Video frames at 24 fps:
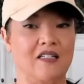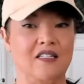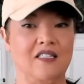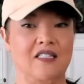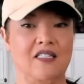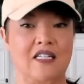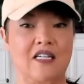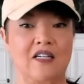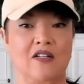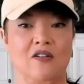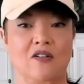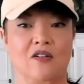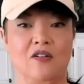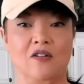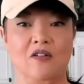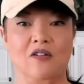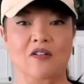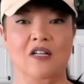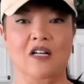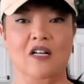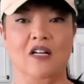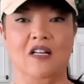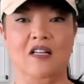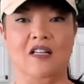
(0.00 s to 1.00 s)

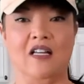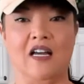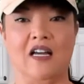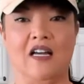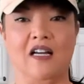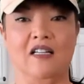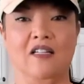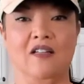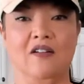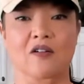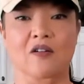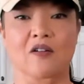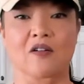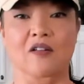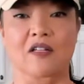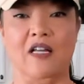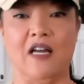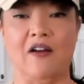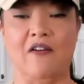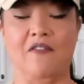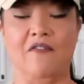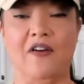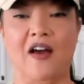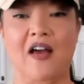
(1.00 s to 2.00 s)
steel, like a little,
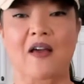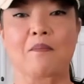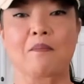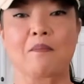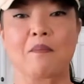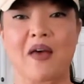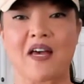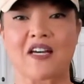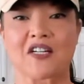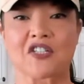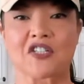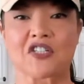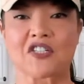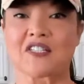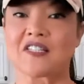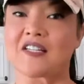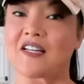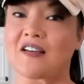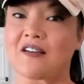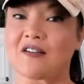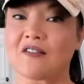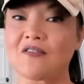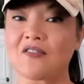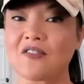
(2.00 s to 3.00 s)
like a fine mesh
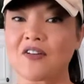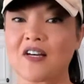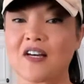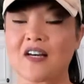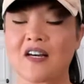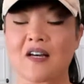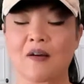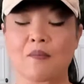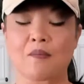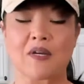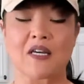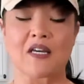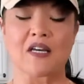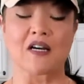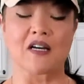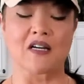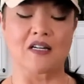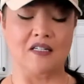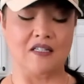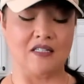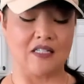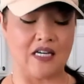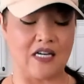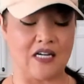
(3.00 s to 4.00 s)
sieve
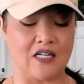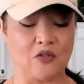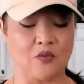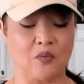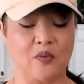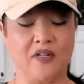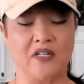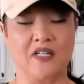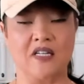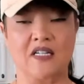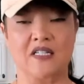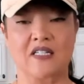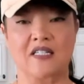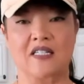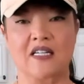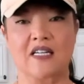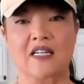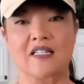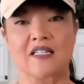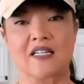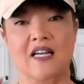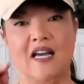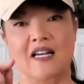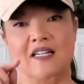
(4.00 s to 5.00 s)
because each one of these
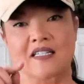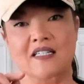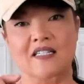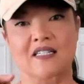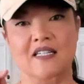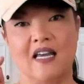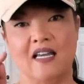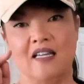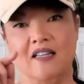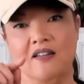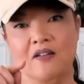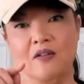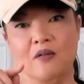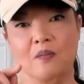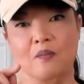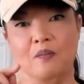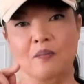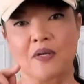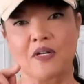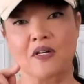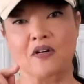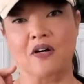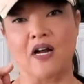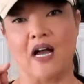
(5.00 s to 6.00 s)
seeds has this like little
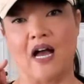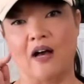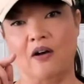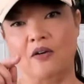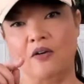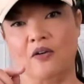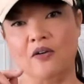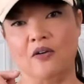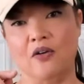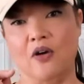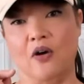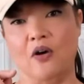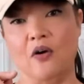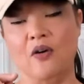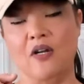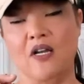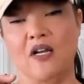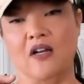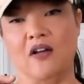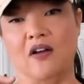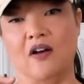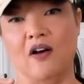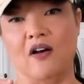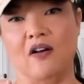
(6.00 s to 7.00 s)
bitter outer
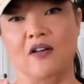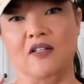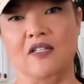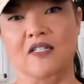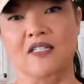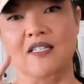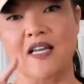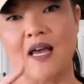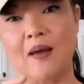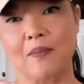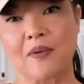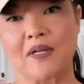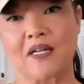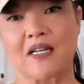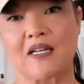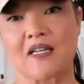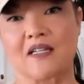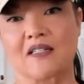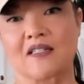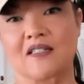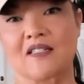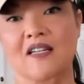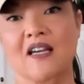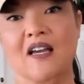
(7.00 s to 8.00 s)
coating called
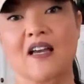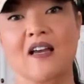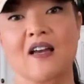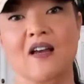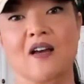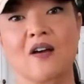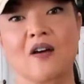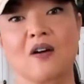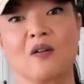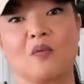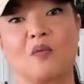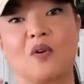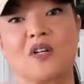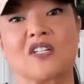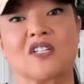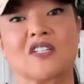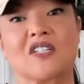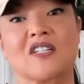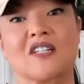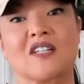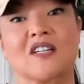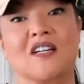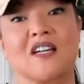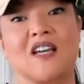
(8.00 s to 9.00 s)
saponins,
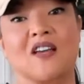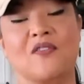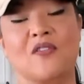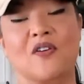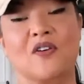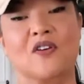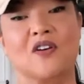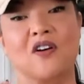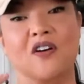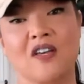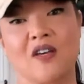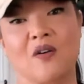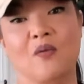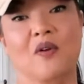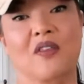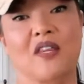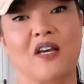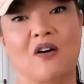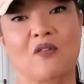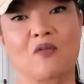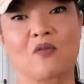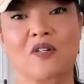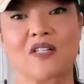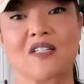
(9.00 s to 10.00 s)
which if you cook it
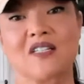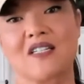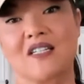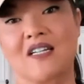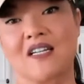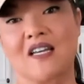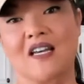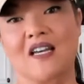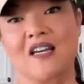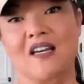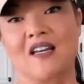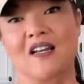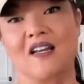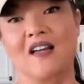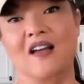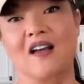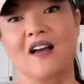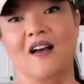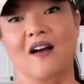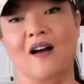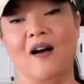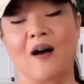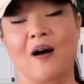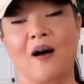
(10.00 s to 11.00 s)
without rinsing it,
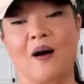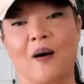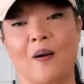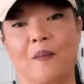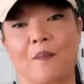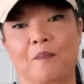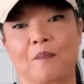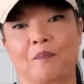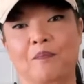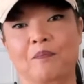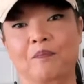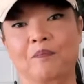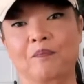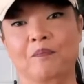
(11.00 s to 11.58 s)
um,